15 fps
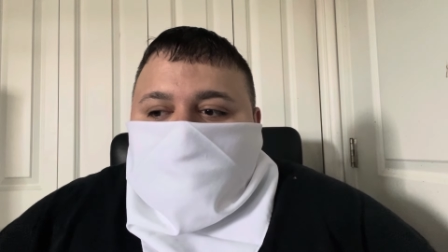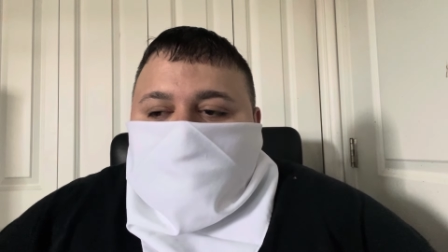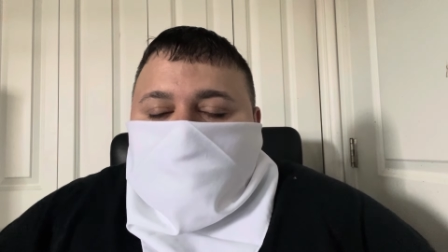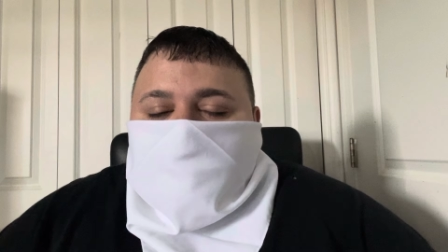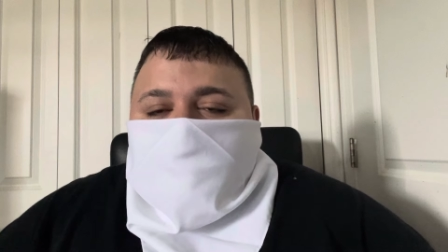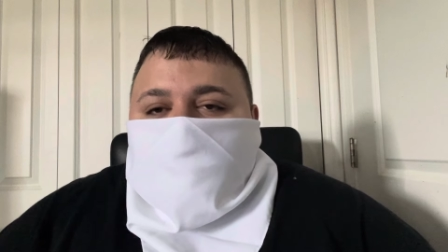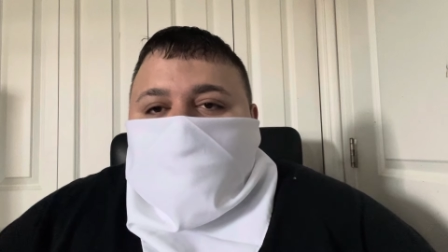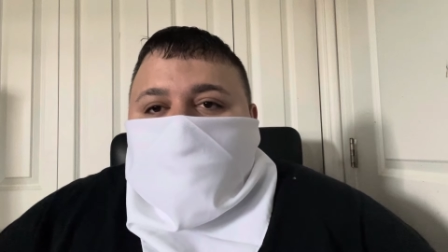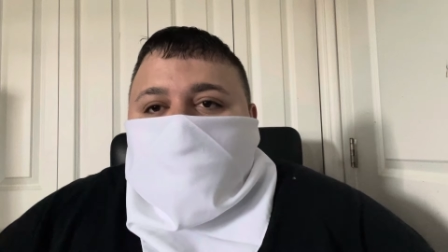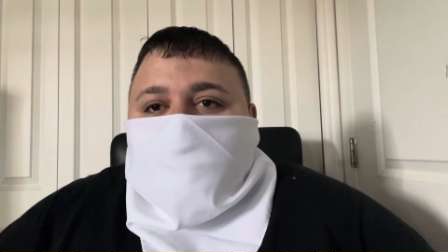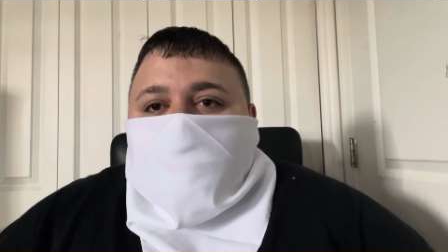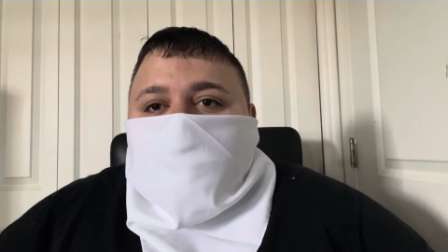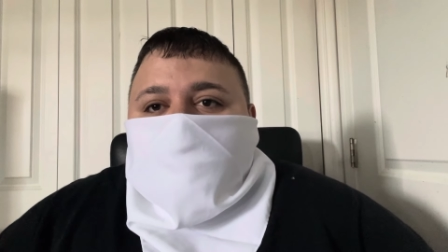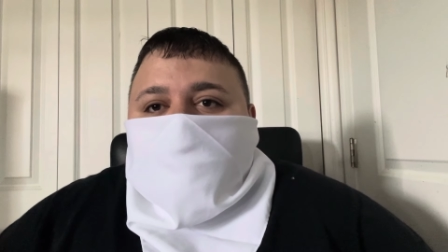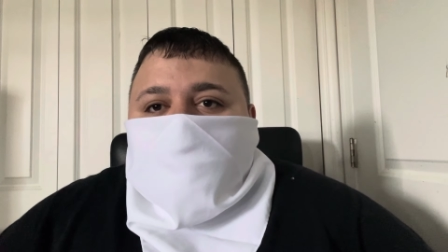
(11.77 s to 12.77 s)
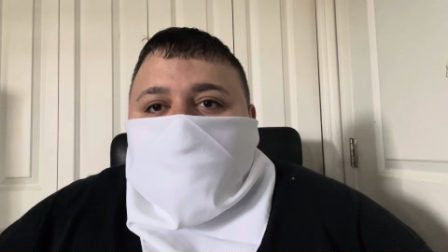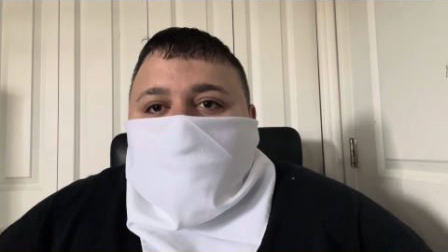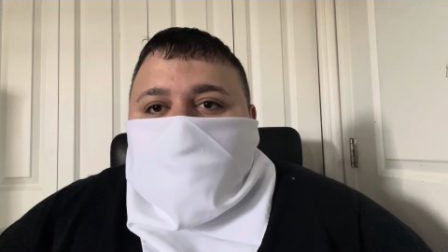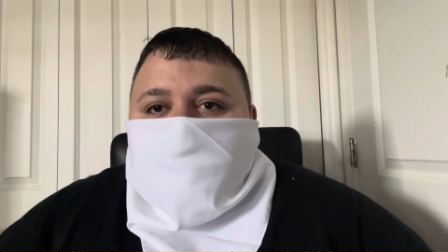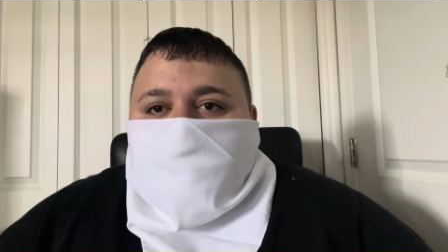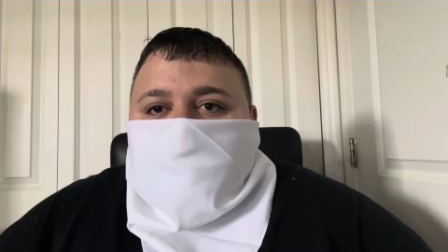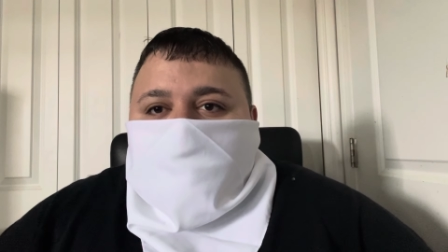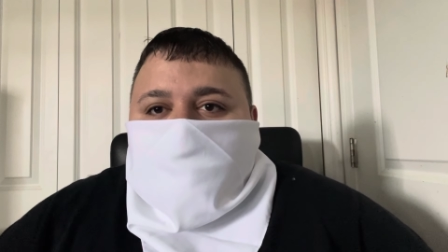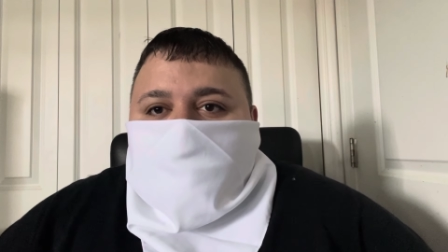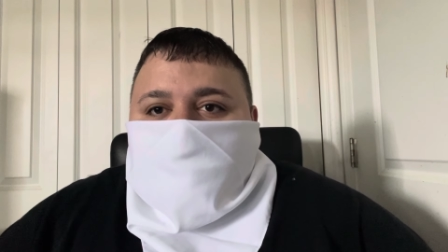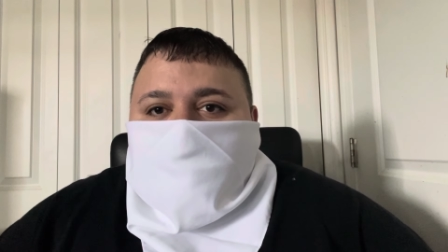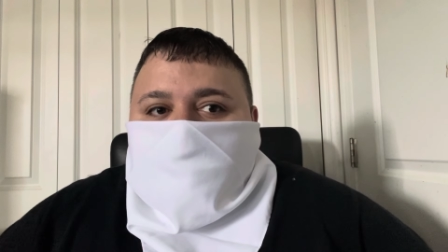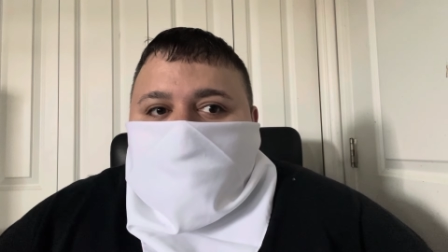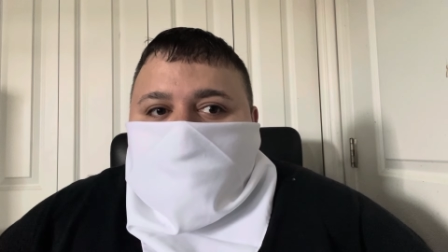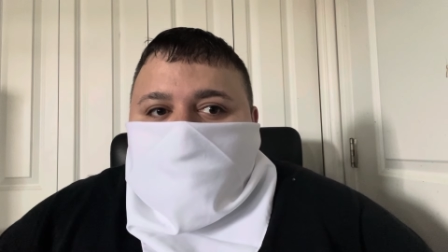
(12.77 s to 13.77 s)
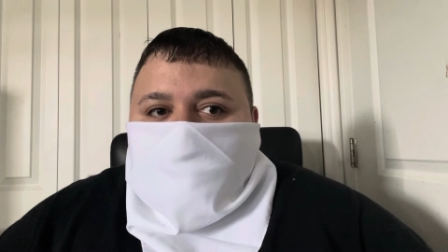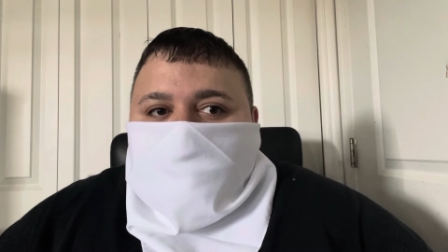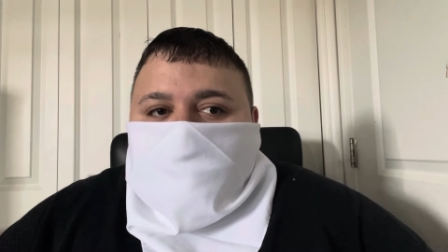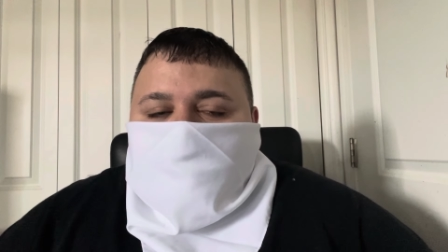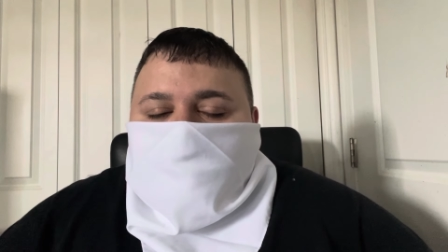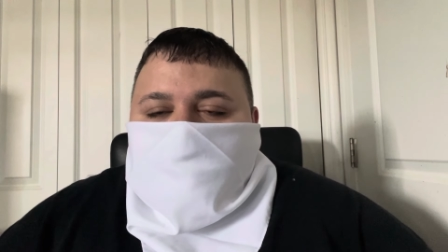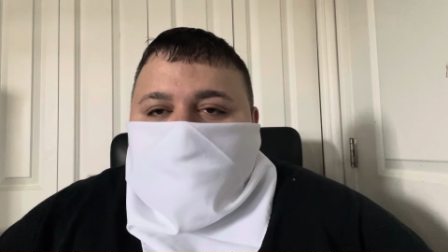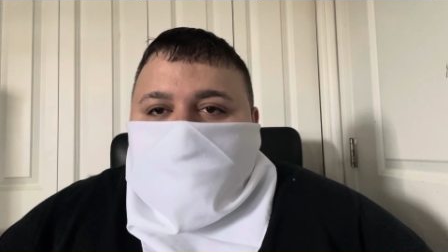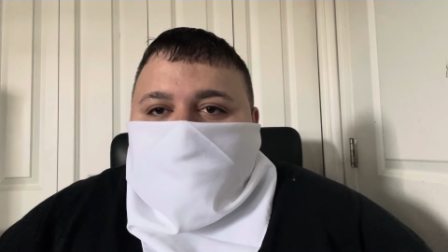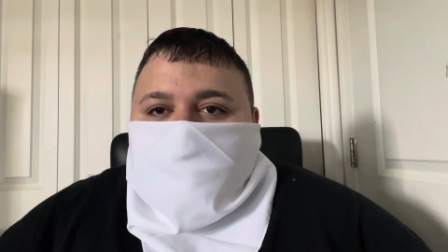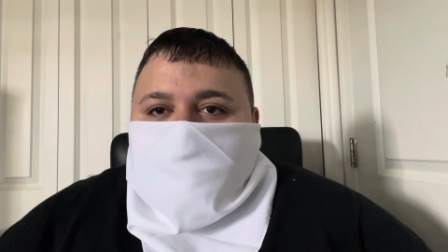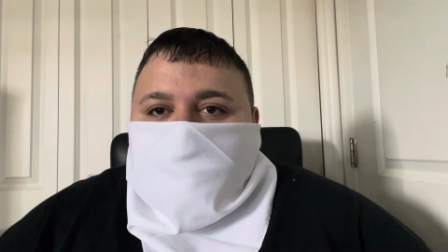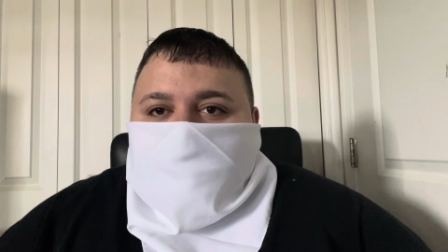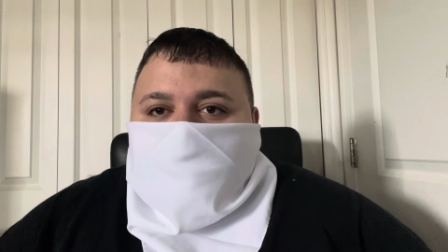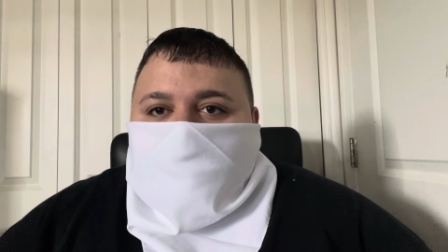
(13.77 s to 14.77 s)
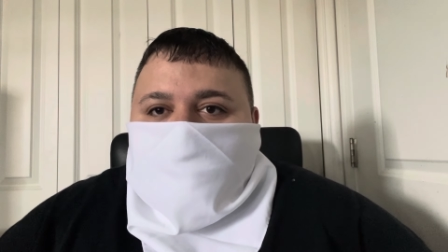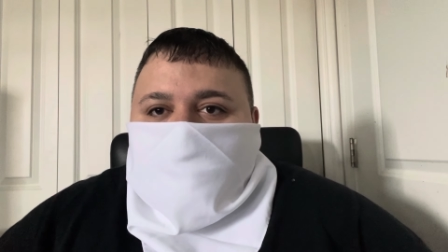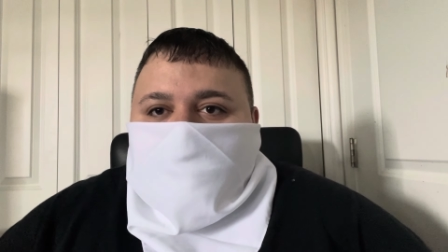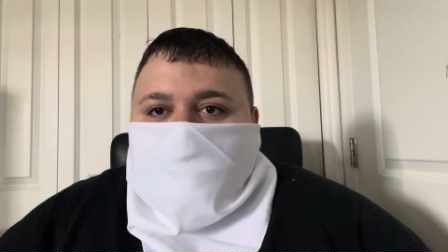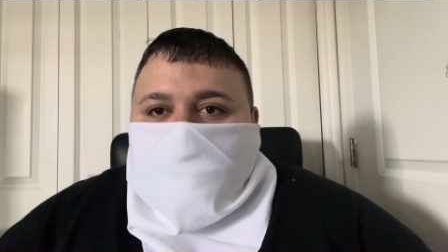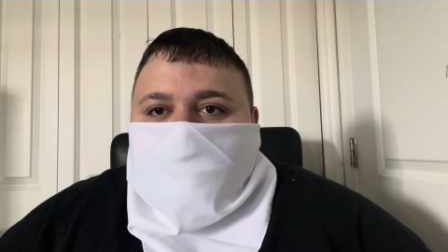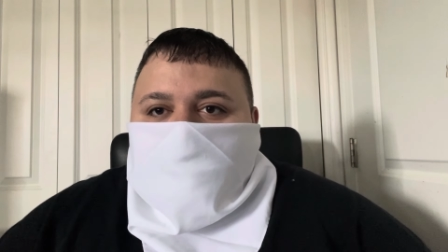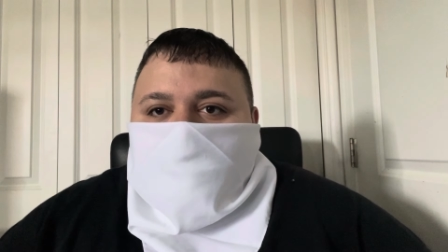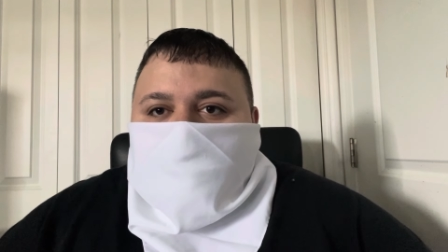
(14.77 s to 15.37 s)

he was a real big uh, drill rapper in Chicago